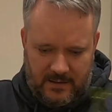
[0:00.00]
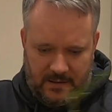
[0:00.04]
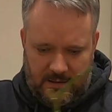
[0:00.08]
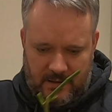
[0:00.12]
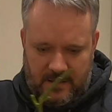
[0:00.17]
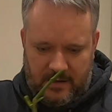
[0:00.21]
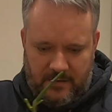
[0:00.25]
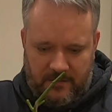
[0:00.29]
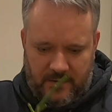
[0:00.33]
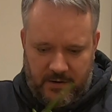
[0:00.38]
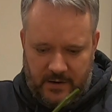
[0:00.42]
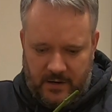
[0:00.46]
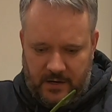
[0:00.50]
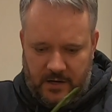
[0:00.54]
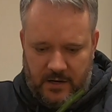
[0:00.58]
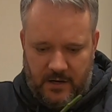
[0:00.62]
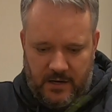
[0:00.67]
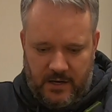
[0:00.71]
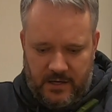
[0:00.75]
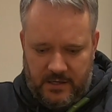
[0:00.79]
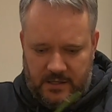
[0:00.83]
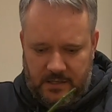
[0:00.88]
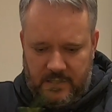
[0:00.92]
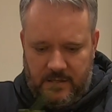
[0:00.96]
they're in a
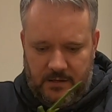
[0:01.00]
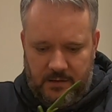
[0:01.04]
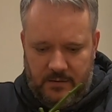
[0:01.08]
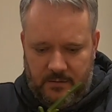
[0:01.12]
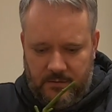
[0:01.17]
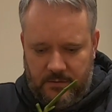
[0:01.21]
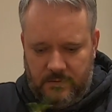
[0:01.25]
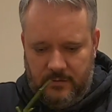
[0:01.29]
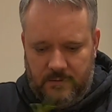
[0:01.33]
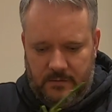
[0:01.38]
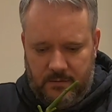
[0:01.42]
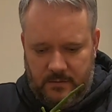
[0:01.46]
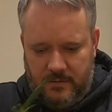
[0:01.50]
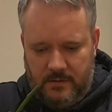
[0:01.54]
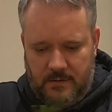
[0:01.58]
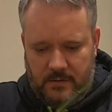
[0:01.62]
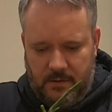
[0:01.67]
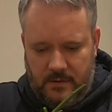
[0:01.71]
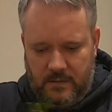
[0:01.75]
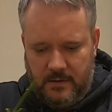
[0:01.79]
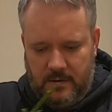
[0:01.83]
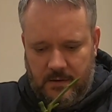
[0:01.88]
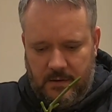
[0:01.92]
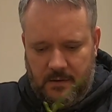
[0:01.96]
nice little,
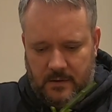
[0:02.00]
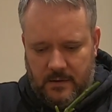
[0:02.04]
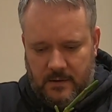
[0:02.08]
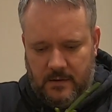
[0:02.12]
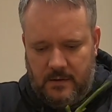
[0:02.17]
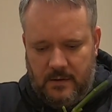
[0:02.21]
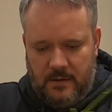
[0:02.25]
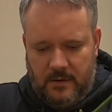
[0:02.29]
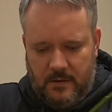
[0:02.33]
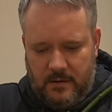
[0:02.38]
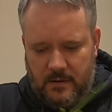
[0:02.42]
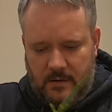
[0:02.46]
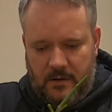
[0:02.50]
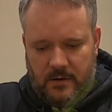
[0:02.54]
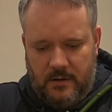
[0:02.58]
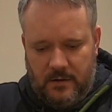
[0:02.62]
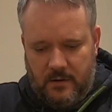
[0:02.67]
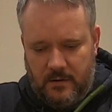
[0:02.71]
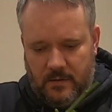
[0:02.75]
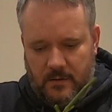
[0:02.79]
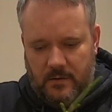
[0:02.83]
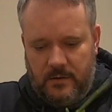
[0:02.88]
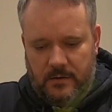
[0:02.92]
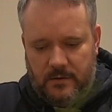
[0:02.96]

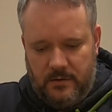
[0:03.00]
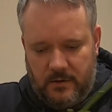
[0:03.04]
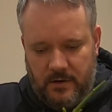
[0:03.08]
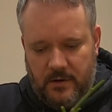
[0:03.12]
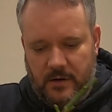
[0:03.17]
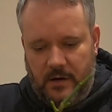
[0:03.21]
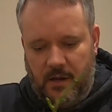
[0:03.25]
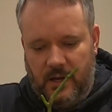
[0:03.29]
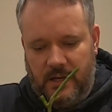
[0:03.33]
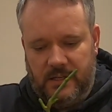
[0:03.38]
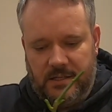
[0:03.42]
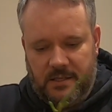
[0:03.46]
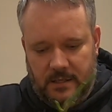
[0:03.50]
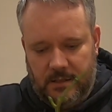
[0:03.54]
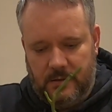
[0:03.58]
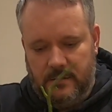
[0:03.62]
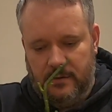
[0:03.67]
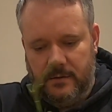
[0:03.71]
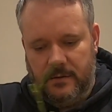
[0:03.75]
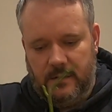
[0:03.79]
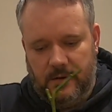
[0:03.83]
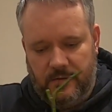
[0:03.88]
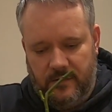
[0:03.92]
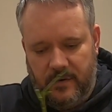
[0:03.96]

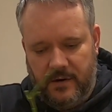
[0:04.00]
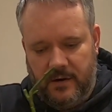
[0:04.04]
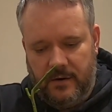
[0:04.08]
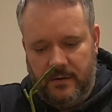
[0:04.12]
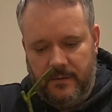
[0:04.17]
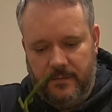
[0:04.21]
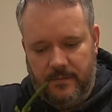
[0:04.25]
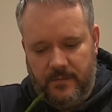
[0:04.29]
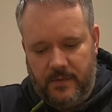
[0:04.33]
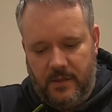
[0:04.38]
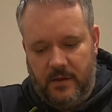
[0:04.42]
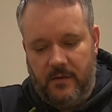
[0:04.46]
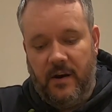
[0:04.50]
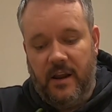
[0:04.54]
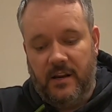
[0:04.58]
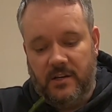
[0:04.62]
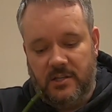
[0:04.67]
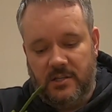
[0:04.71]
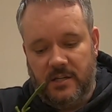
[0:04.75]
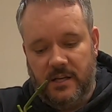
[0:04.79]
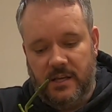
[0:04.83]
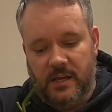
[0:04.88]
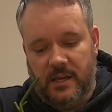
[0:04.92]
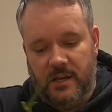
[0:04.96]
they're
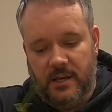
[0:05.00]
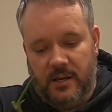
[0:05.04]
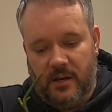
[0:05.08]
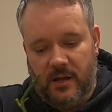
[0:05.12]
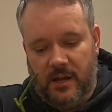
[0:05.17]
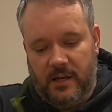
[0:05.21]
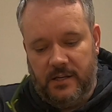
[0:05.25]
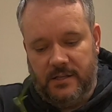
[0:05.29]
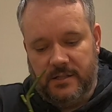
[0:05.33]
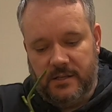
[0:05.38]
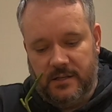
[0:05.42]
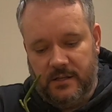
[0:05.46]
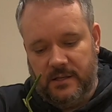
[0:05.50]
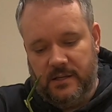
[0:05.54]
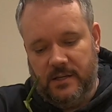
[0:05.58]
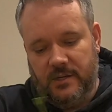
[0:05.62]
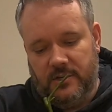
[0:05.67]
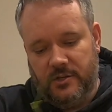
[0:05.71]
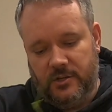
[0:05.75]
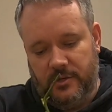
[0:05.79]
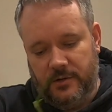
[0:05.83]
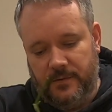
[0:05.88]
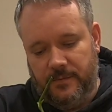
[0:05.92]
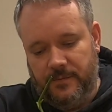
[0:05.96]
actually in nice
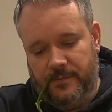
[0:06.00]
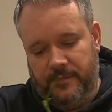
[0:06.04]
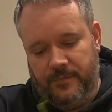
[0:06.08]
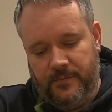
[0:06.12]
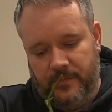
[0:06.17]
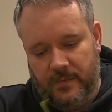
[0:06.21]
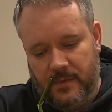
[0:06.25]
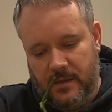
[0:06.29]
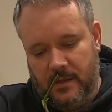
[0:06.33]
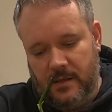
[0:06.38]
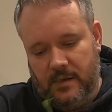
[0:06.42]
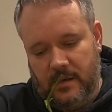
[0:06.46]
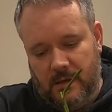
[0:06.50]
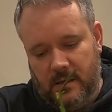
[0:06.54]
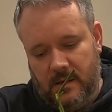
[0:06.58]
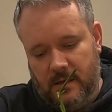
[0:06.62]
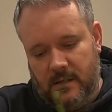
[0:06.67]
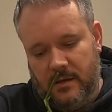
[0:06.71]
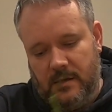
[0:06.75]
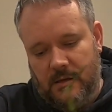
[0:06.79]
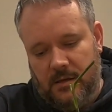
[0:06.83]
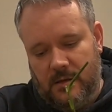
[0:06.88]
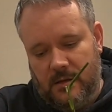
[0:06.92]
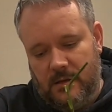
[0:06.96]
condition.
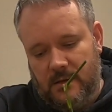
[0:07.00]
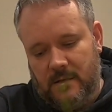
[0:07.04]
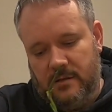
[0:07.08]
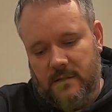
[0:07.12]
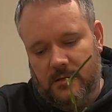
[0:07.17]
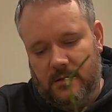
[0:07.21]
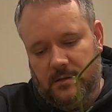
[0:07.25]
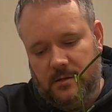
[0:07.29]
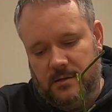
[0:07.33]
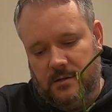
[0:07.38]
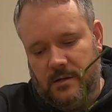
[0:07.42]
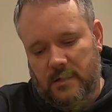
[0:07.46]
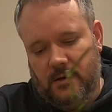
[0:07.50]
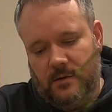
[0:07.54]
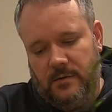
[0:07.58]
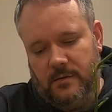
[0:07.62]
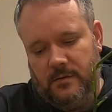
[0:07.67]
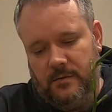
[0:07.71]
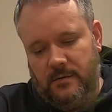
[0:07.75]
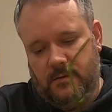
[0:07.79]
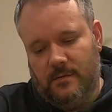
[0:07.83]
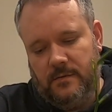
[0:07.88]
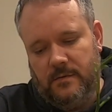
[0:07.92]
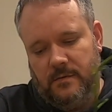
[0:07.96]

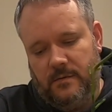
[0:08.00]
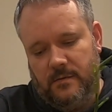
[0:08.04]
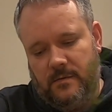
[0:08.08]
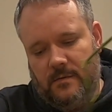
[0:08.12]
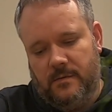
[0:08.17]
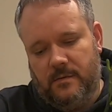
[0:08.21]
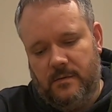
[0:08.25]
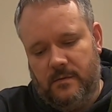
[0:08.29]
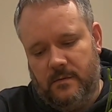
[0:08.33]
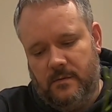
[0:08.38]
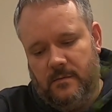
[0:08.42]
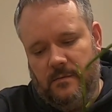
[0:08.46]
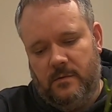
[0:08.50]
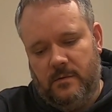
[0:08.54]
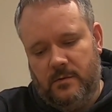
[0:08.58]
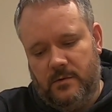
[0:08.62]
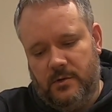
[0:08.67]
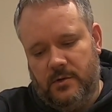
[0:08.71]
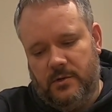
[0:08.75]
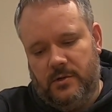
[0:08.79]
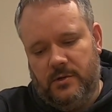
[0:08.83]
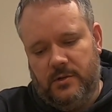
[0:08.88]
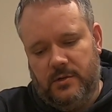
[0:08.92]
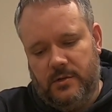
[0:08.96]
So we'll
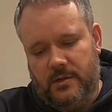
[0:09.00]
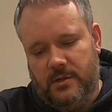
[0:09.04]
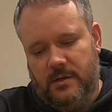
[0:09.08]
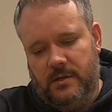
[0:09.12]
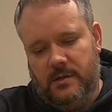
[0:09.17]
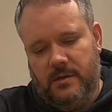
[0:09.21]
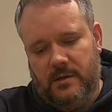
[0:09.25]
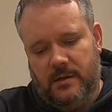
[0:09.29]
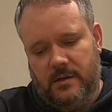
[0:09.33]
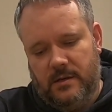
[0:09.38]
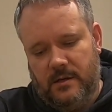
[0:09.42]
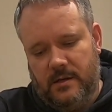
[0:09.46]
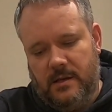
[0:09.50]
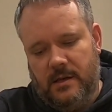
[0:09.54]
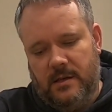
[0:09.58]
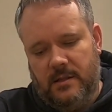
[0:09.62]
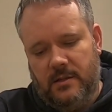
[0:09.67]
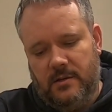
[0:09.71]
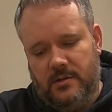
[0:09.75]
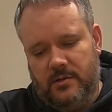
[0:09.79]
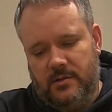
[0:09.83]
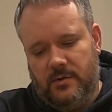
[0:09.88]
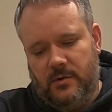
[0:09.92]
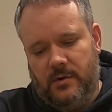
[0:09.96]
just get
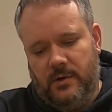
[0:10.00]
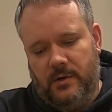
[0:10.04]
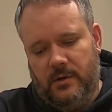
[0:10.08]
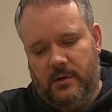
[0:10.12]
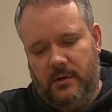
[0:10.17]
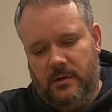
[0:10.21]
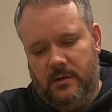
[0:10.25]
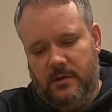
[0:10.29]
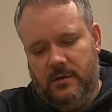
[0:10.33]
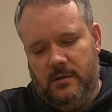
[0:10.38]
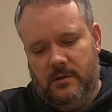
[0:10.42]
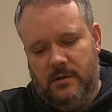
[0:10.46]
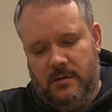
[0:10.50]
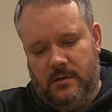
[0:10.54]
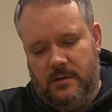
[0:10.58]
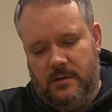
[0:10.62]
the soil